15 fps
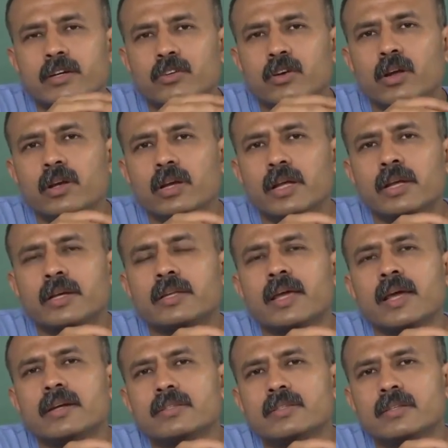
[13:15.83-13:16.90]
electron,
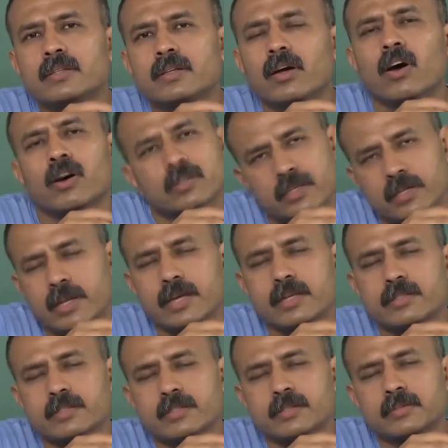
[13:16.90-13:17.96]
it gets
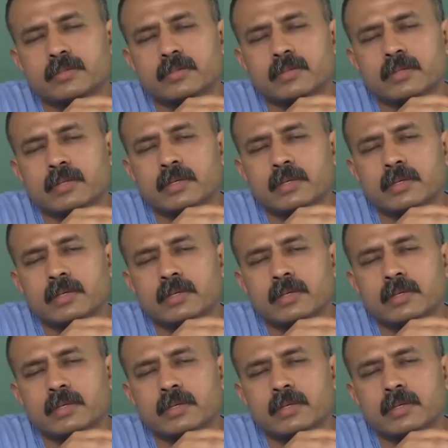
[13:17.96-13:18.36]
oxidized.